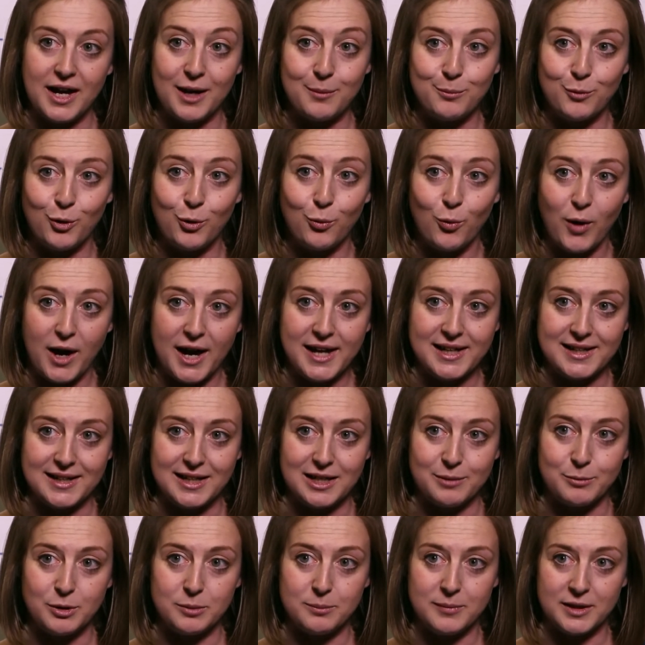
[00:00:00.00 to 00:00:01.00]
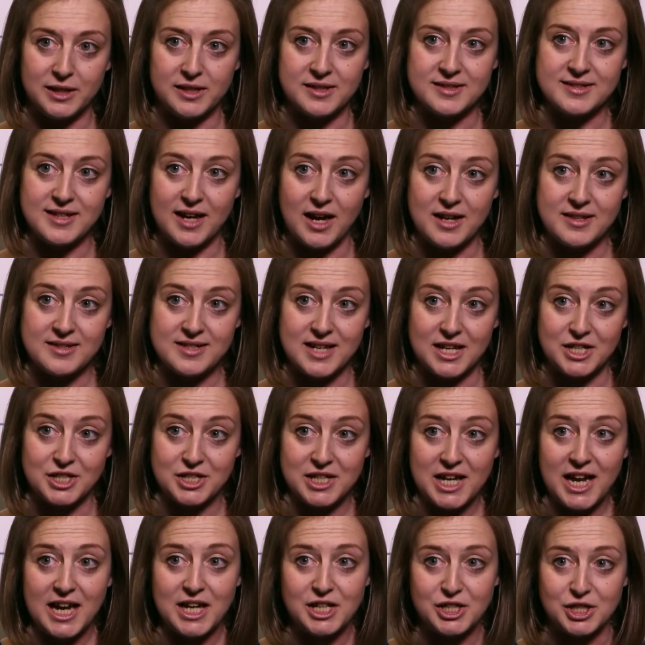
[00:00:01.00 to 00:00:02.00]
and more widely at Macmillan Science and
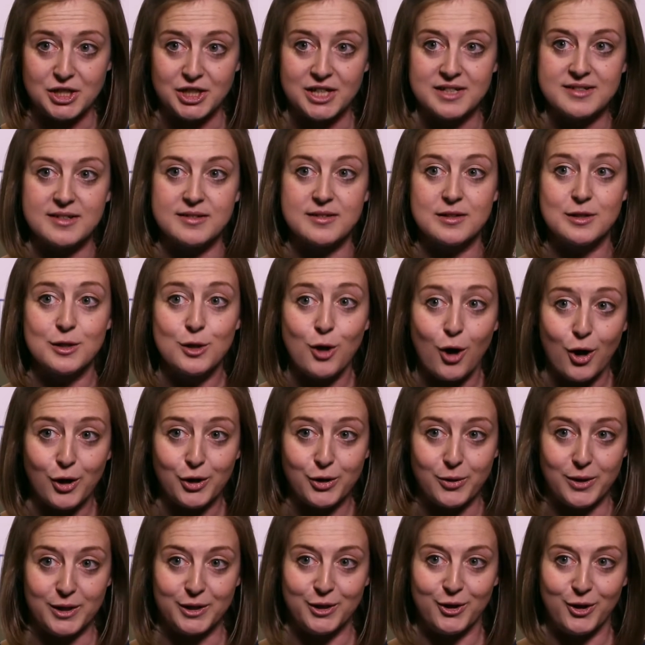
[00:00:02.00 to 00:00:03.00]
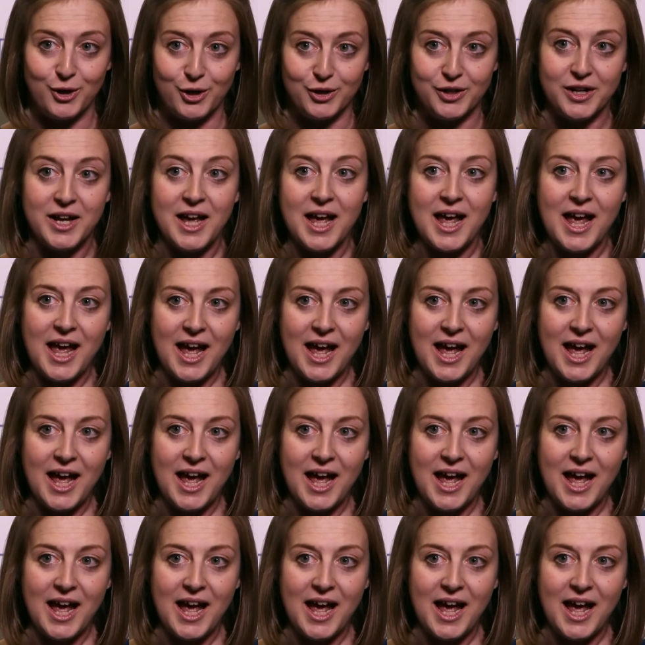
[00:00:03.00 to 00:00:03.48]
Education, because there's a lot going on